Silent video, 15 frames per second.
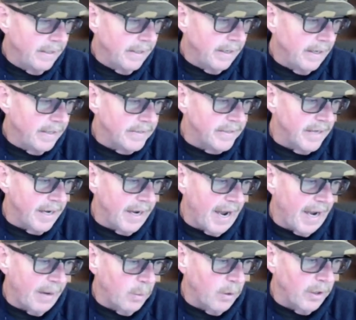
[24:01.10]
and say, hey,
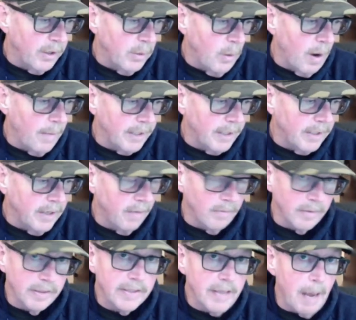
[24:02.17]
where do you want me to cover?
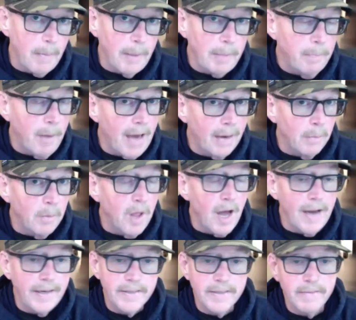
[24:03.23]
Because I mean, bottom
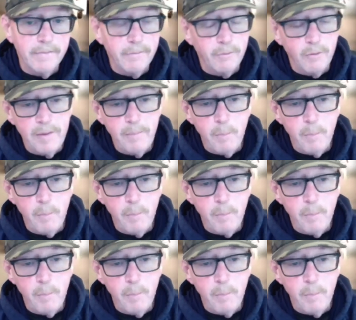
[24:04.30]
line is three,